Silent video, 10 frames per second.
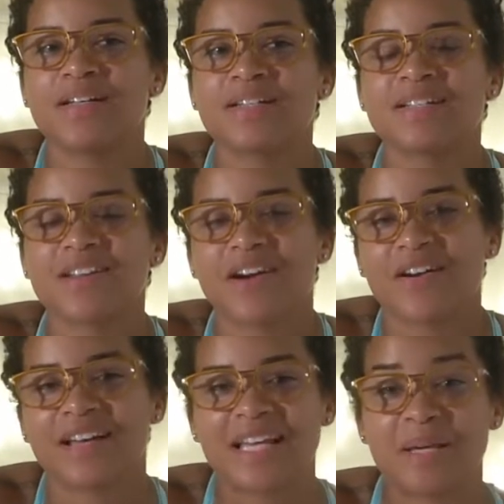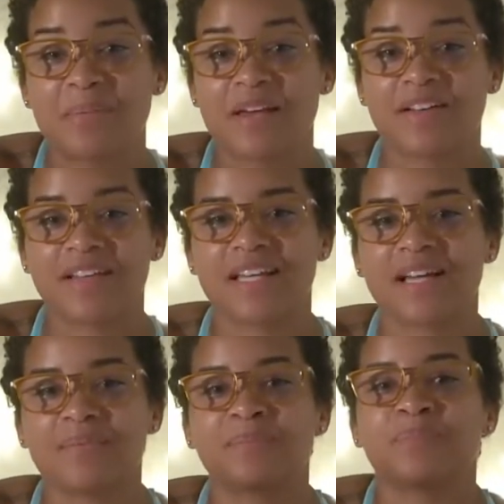start
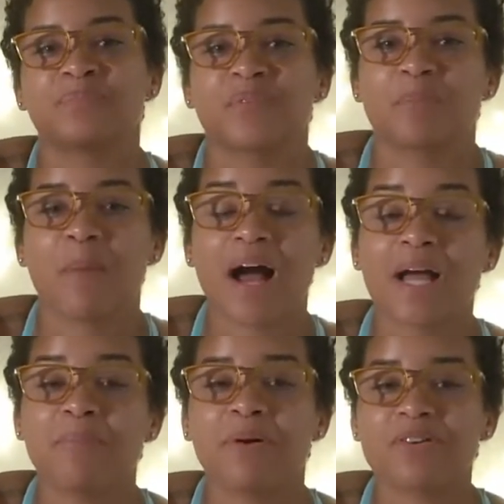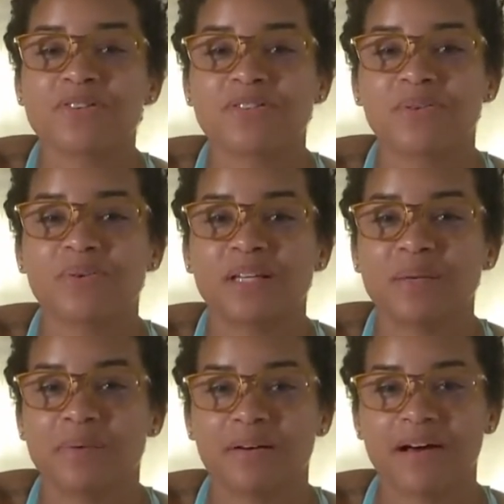emailing my personal
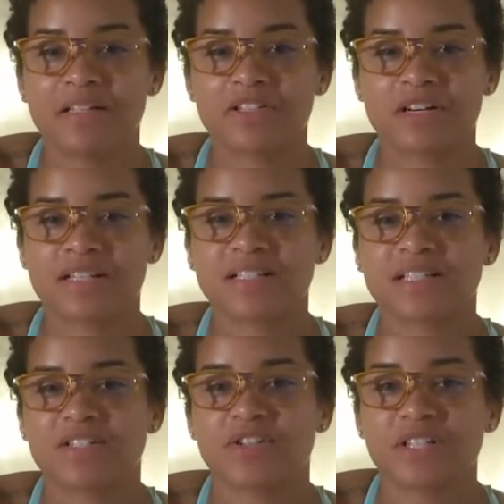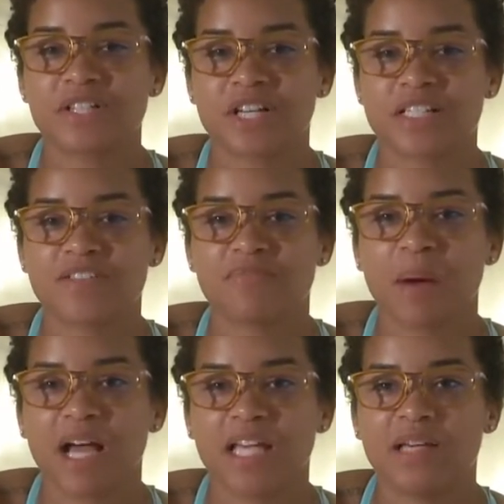email address and screenshots of
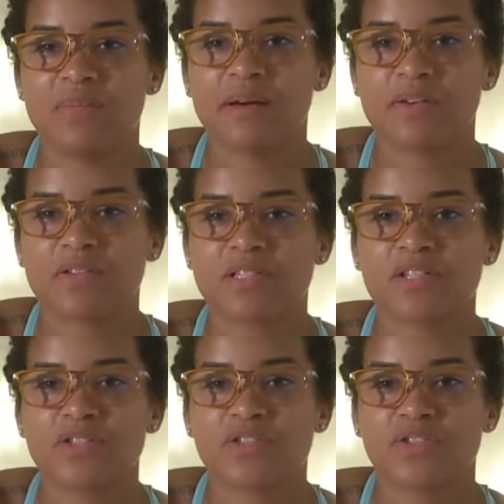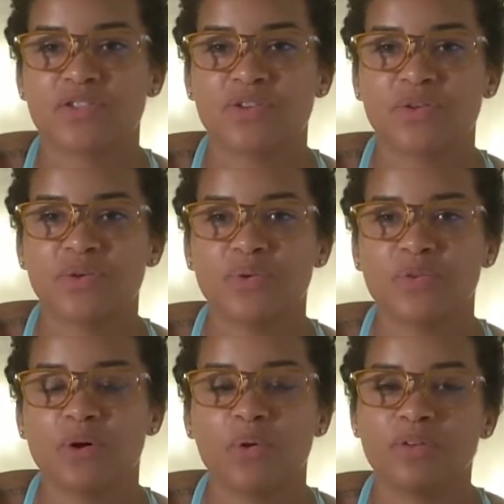my emails to
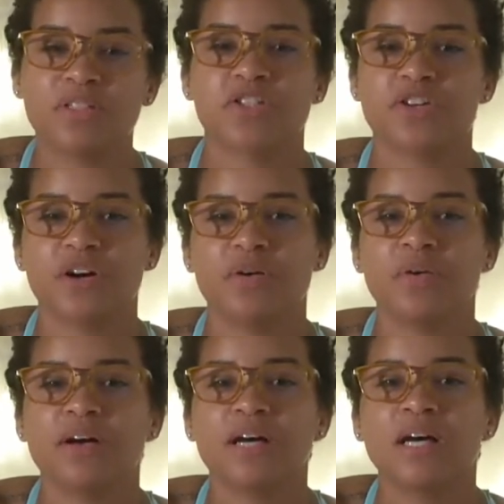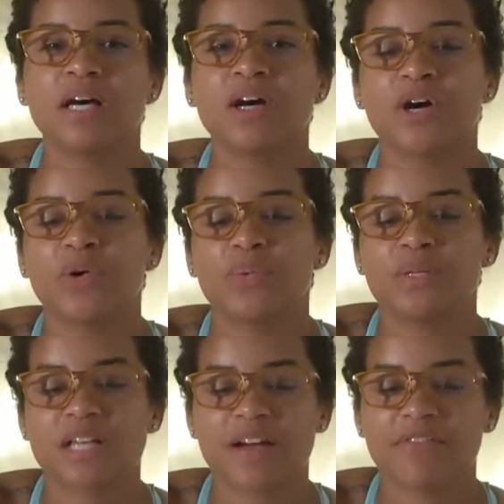the whole distro,
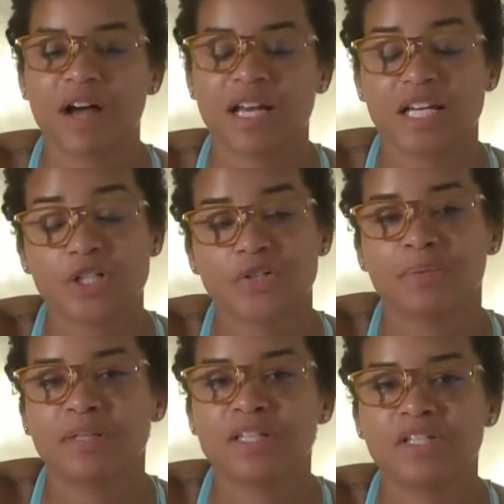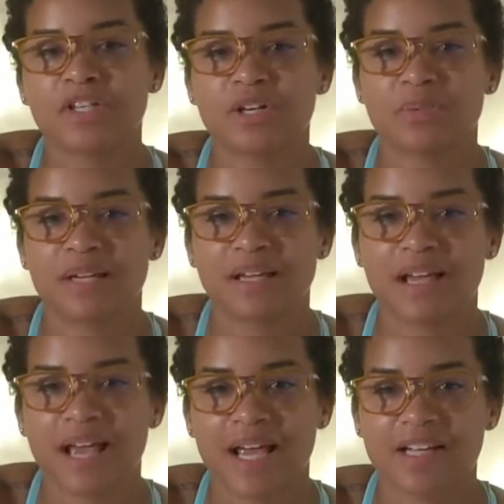which I find extremely disturbing
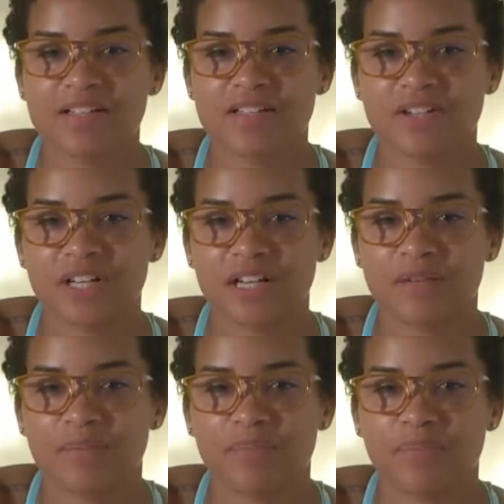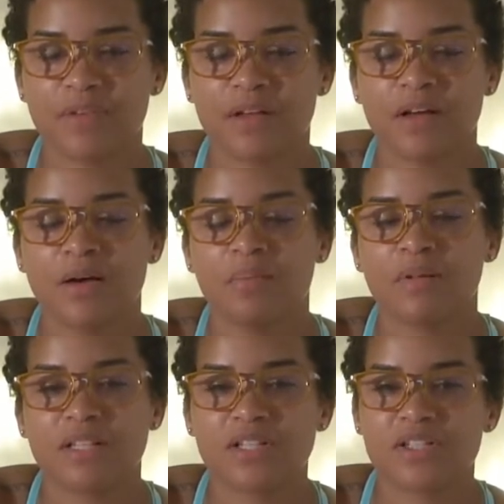and concerning.
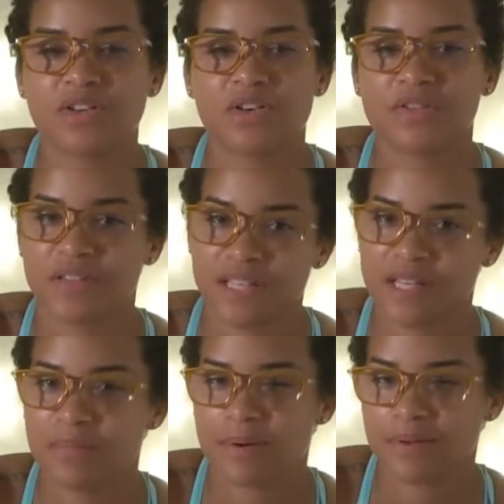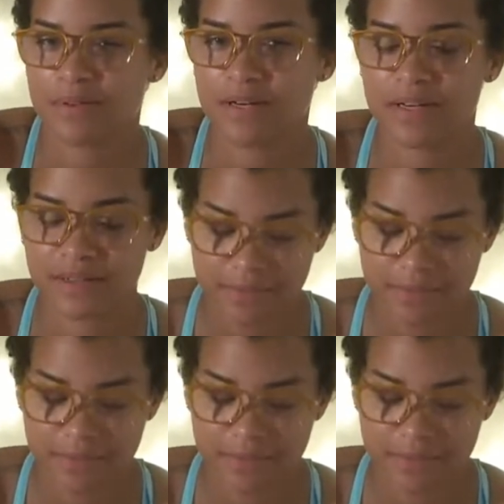But let's just go over the email thread.